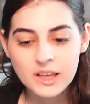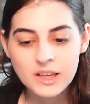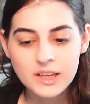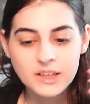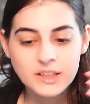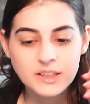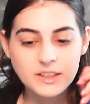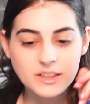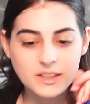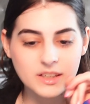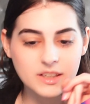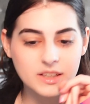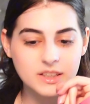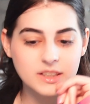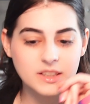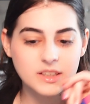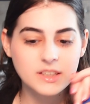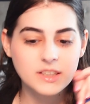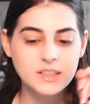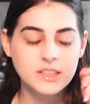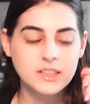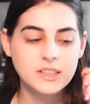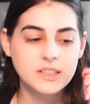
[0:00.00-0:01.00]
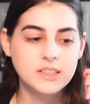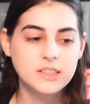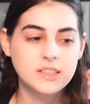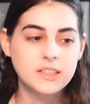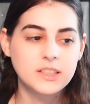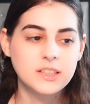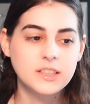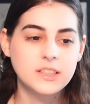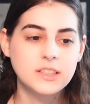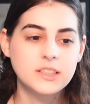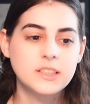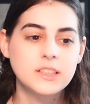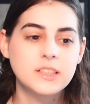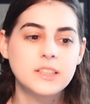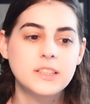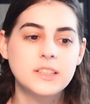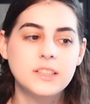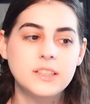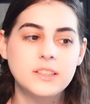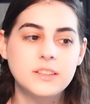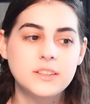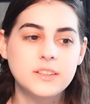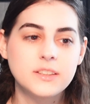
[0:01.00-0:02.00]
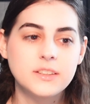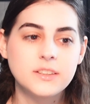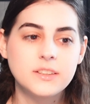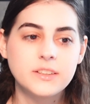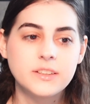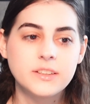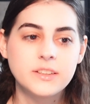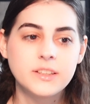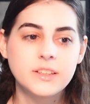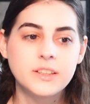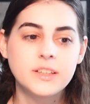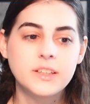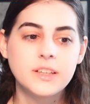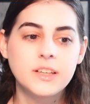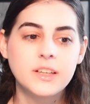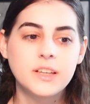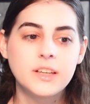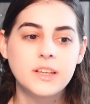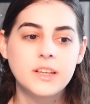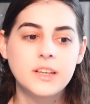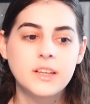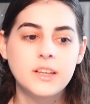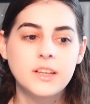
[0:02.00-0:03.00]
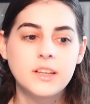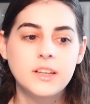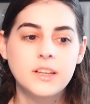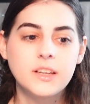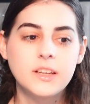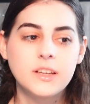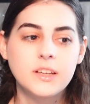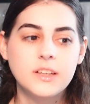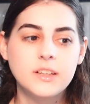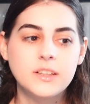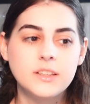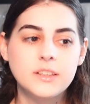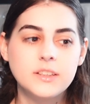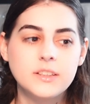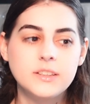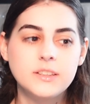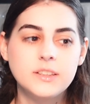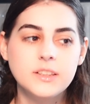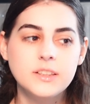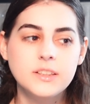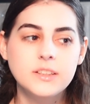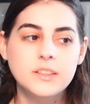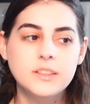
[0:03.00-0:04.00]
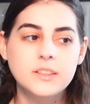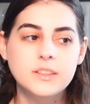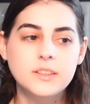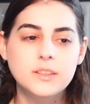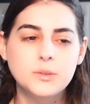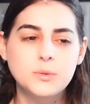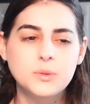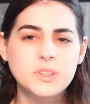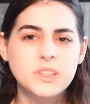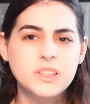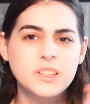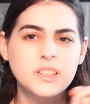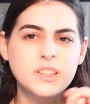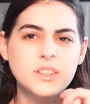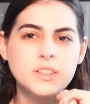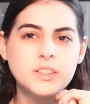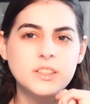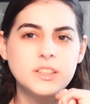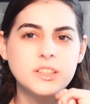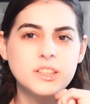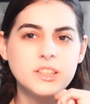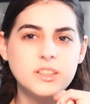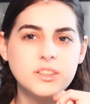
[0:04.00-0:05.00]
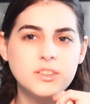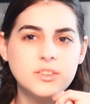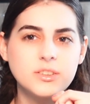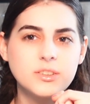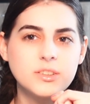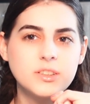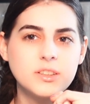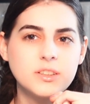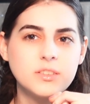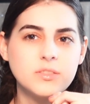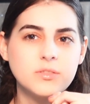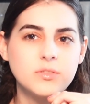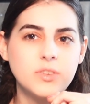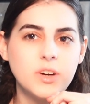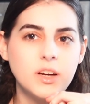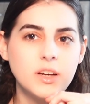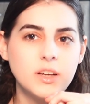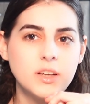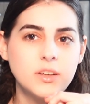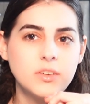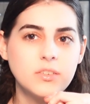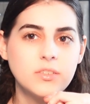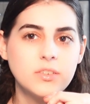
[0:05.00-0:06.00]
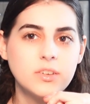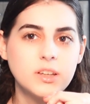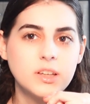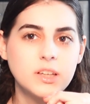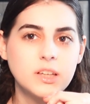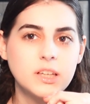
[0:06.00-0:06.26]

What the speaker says: in season 6. Was that season 6 or season 5?